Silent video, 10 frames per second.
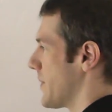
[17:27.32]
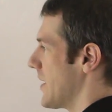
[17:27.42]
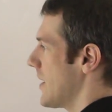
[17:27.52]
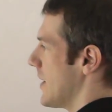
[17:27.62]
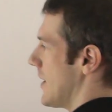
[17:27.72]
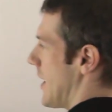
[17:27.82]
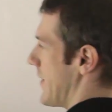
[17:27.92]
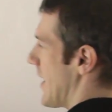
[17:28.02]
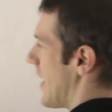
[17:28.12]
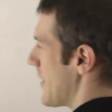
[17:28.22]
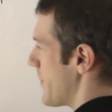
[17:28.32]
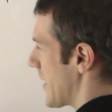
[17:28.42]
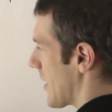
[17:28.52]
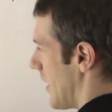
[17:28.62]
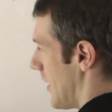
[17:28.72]
be, and the I
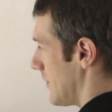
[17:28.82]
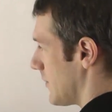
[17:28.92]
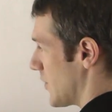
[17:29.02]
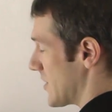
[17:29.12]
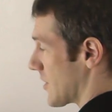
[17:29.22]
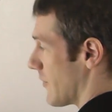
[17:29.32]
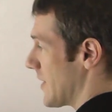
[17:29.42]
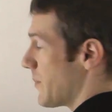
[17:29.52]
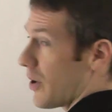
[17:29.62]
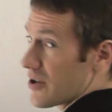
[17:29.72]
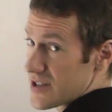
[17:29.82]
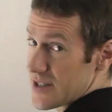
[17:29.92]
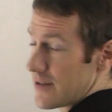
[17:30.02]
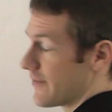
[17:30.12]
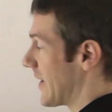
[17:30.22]
big R, which is currently
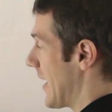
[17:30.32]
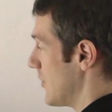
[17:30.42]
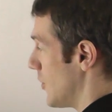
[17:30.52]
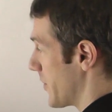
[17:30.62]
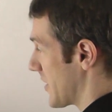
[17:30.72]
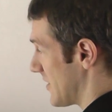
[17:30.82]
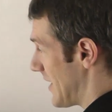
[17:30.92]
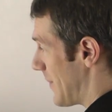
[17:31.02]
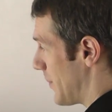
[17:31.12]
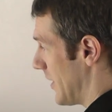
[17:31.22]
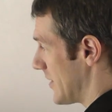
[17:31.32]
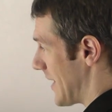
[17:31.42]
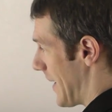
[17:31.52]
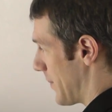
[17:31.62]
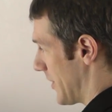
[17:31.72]
positive, again not because of that
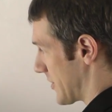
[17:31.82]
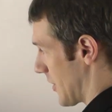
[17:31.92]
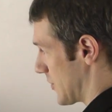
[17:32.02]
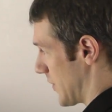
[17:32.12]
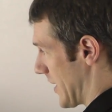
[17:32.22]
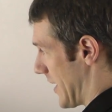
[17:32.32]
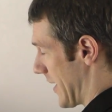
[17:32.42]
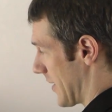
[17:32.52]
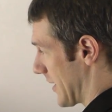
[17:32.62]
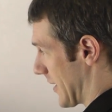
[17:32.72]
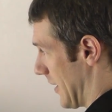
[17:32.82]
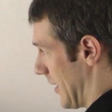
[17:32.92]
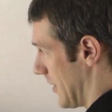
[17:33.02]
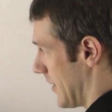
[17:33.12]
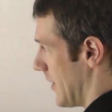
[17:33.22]
plus goes with the I little
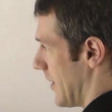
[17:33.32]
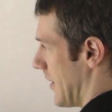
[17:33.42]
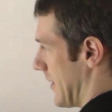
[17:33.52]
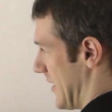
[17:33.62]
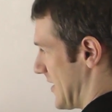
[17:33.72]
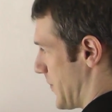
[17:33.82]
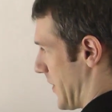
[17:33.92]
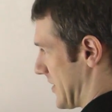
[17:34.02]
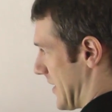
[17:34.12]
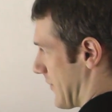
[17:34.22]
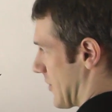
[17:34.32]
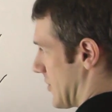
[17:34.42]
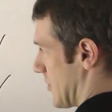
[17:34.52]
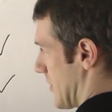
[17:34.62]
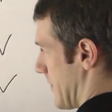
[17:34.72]
r. This is positive because
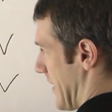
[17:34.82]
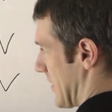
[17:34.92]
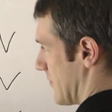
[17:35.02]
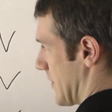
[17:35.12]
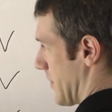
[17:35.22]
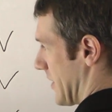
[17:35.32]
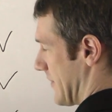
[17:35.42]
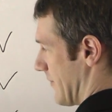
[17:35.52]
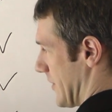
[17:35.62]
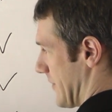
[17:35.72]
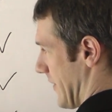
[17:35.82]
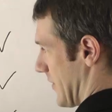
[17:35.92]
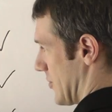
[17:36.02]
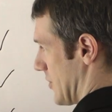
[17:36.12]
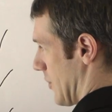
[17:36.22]
there's an imaginary plus in front of it.
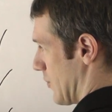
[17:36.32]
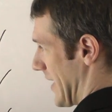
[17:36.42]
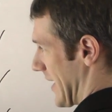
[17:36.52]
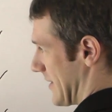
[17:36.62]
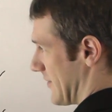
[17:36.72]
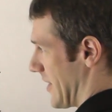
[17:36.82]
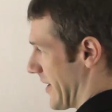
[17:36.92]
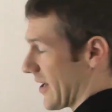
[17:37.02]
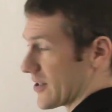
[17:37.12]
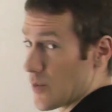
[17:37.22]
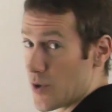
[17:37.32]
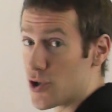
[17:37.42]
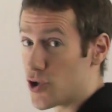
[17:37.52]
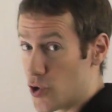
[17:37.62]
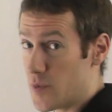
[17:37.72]
There's no negative sign here, so we
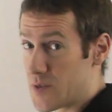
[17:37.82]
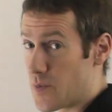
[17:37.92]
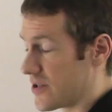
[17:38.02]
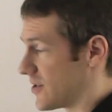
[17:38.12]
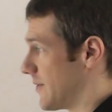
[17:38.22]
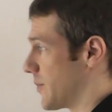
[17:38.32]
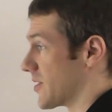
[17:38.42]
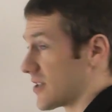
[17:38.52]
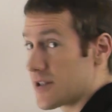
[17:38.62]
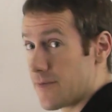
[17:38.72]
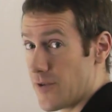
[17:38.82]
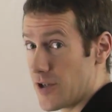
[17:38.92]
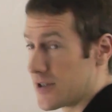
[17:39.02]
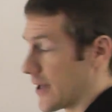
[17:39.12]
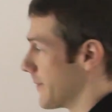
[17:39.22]
assume it's positive because it's the
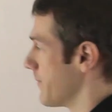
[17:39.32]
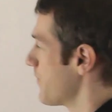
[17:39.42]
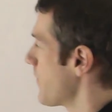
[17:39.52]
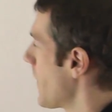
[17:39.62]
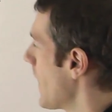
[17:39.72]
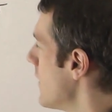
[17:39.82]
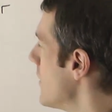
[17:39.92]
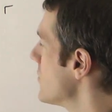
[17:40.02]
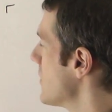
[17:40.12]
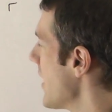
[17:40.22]
first thing. So the